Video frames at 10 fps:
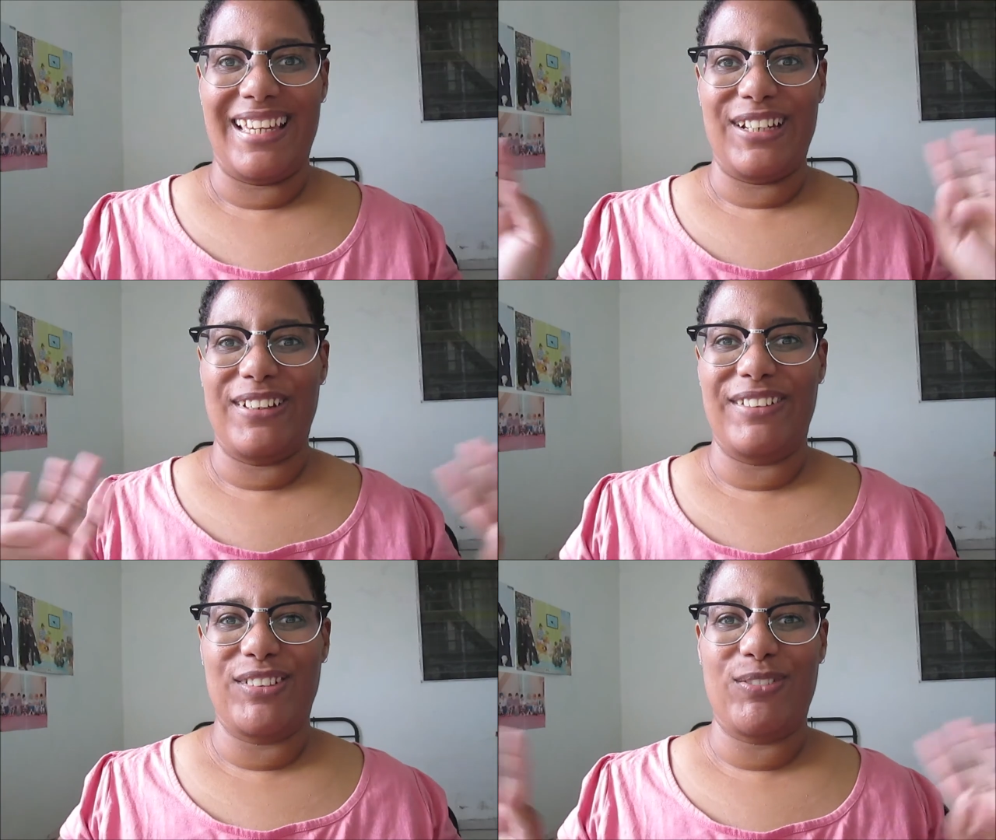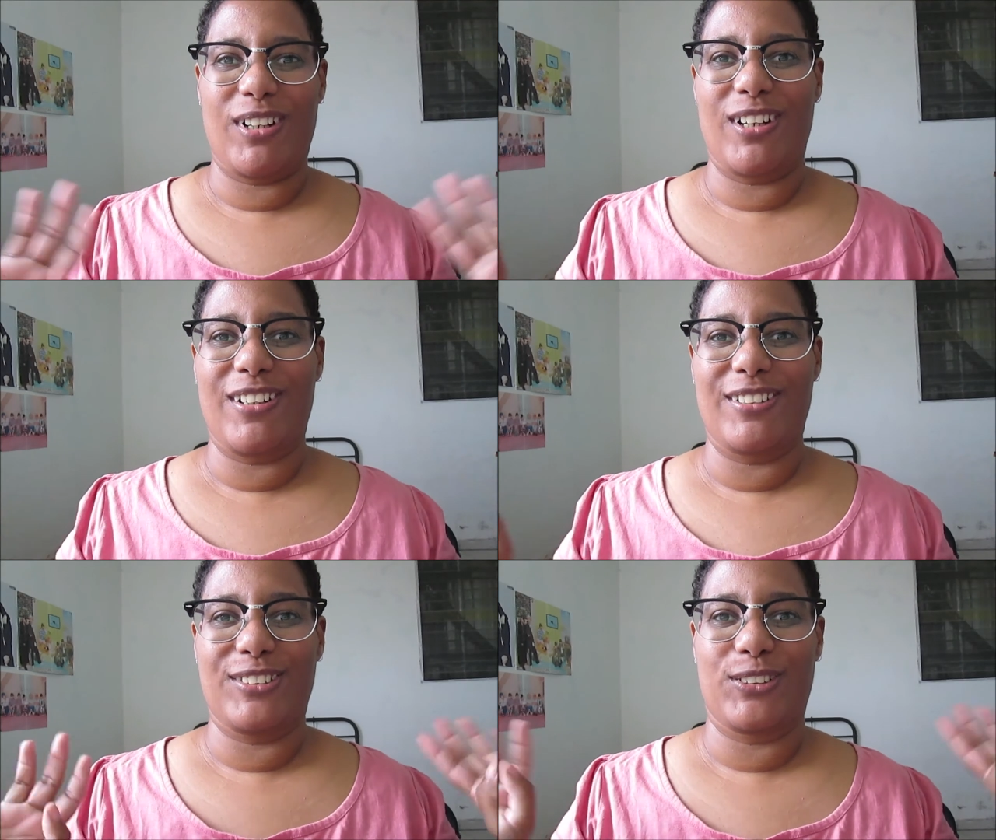Hello
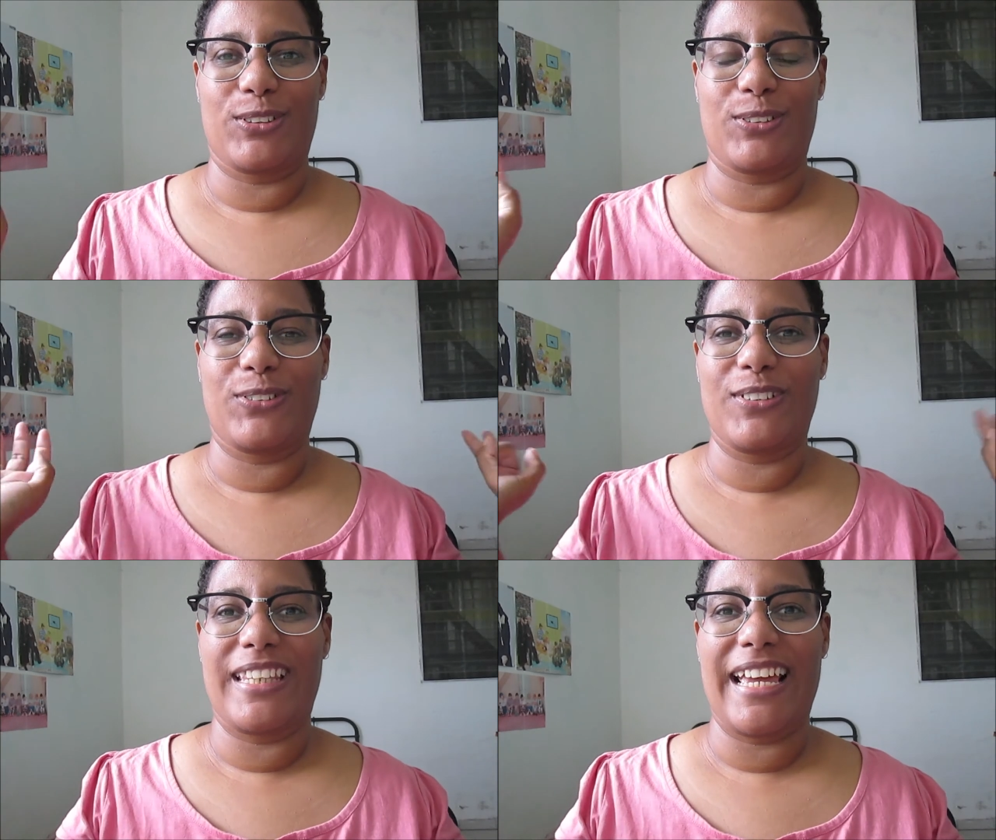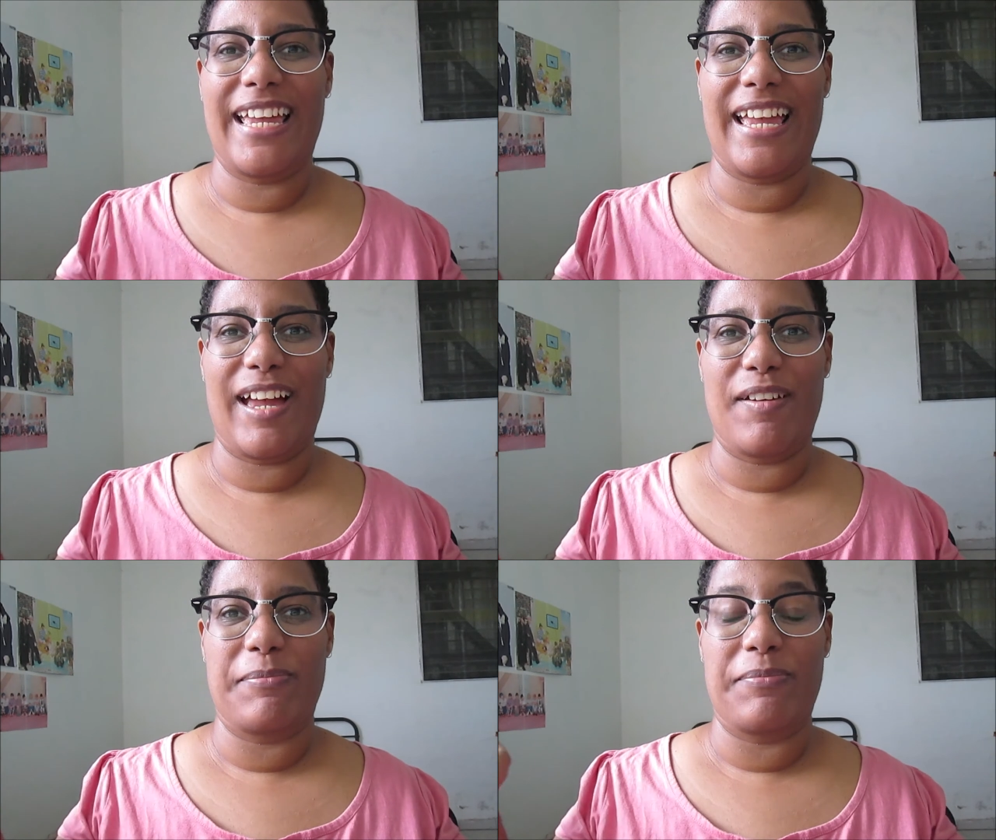everyone, so today
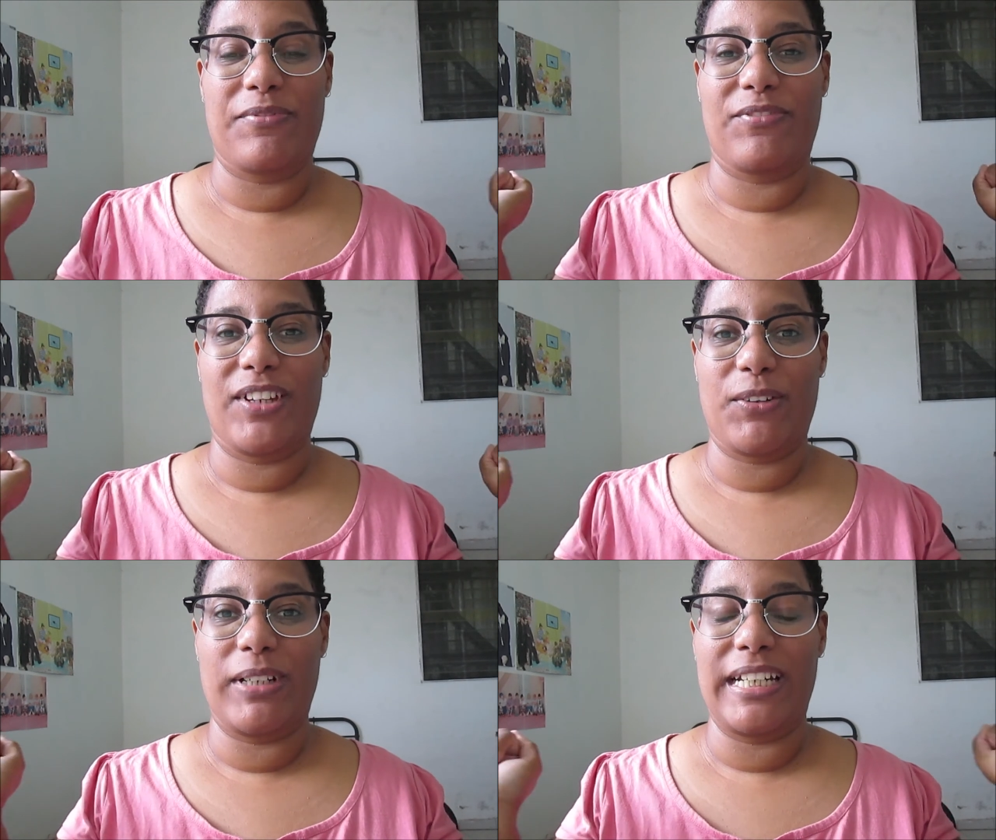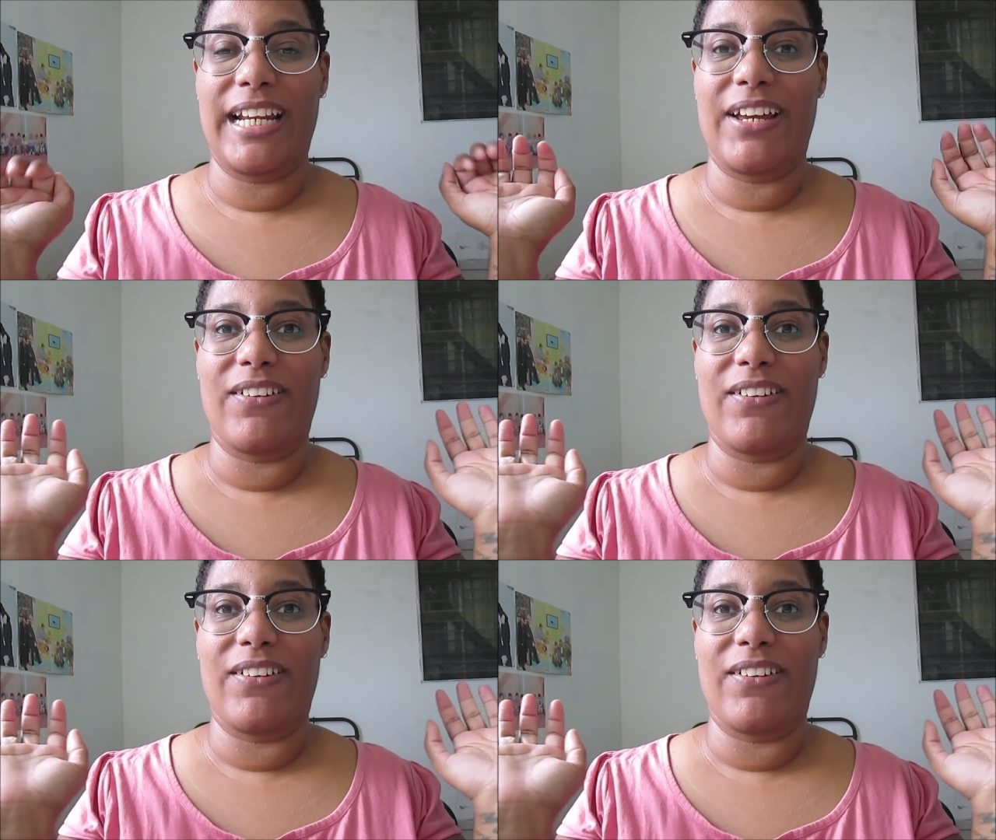I'm very